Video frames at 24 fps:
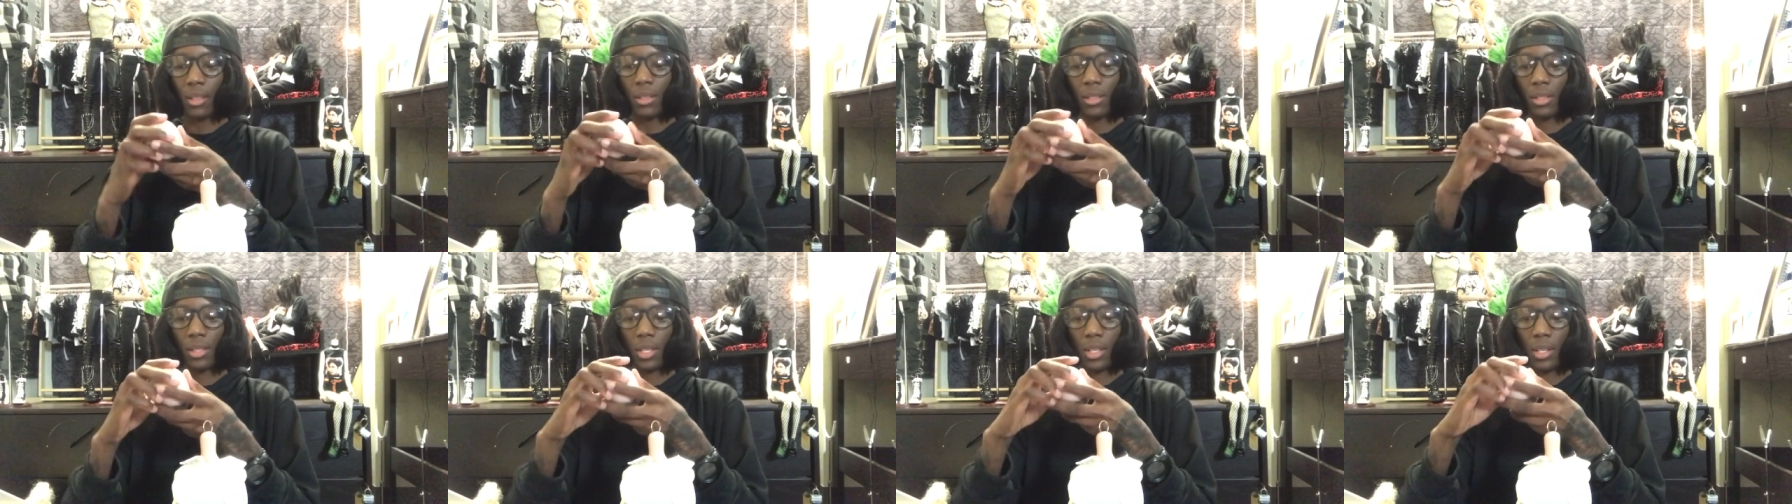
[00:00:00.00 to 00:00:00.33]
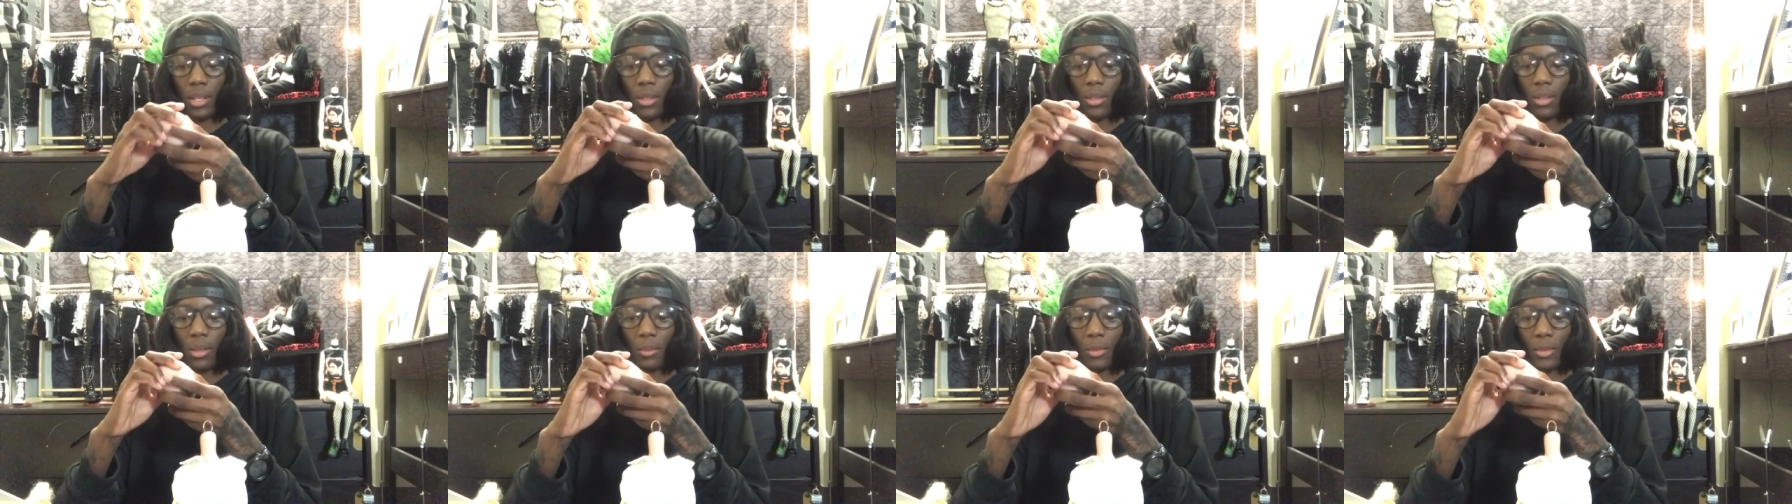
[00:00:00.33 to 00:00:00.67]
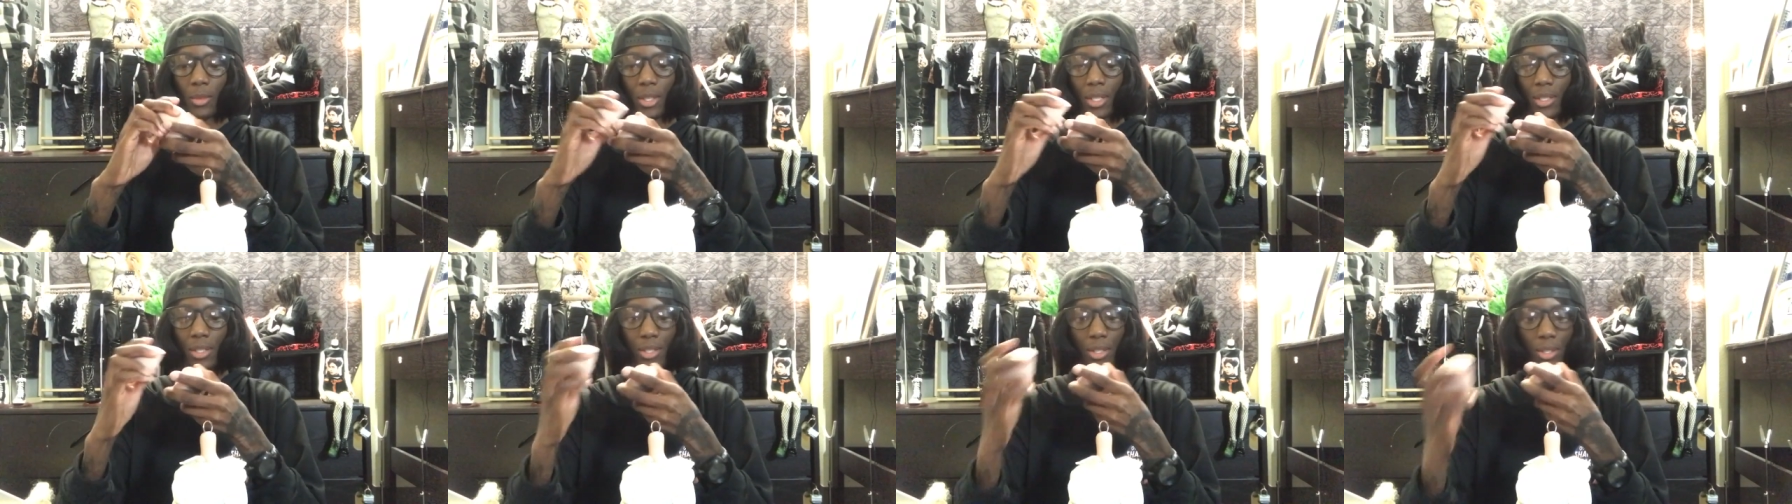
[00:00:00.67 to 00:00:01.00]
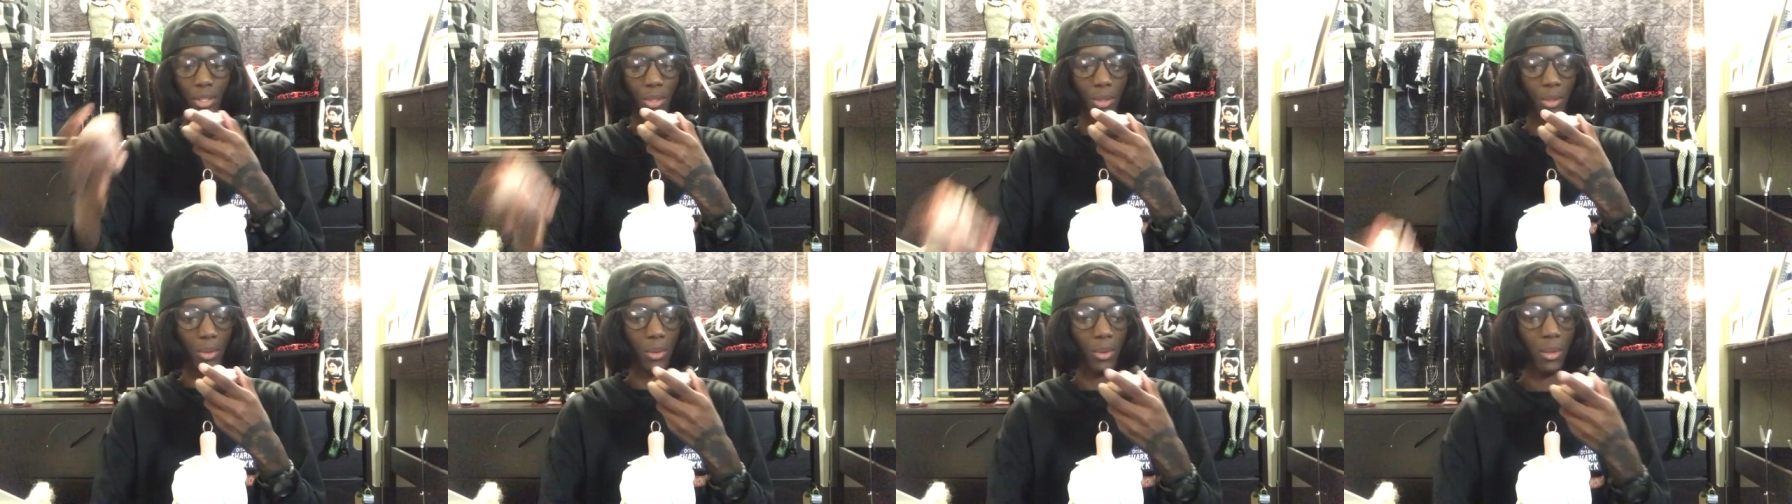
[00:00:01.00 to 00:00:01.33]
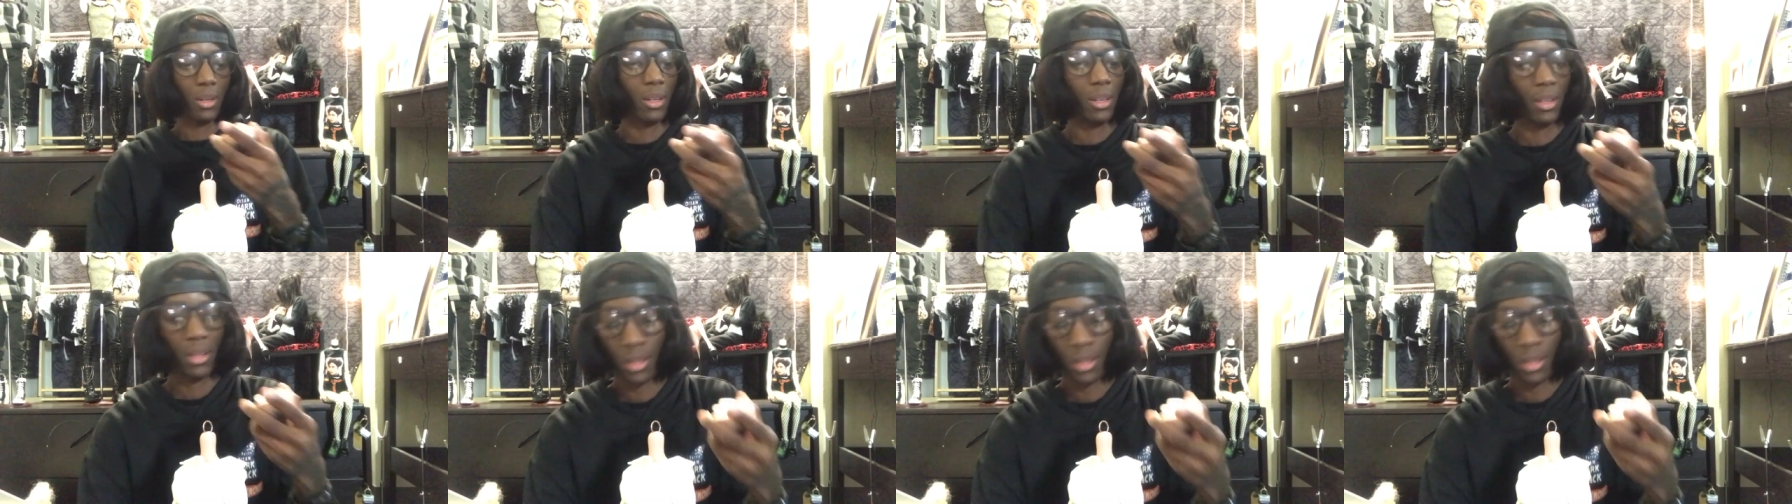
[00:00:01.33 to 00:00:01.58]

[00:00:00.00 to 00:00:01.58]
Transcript: so I'm going to